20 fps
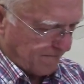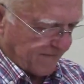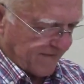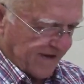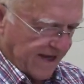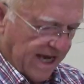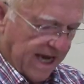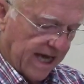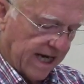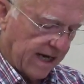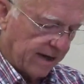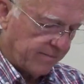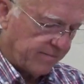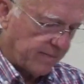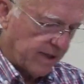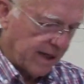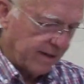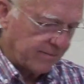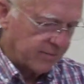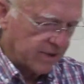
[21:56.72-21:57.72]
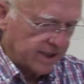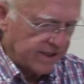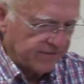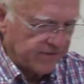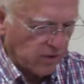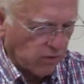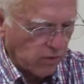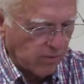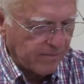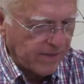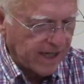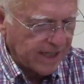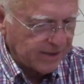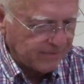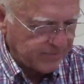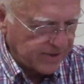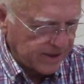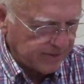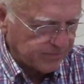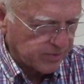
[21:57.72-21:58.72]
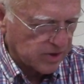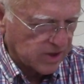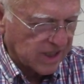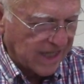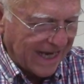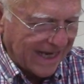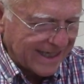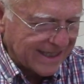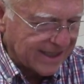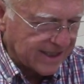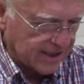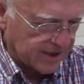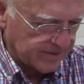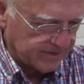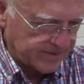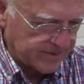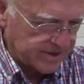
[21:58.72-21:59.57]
And I, I believe there were many people like him.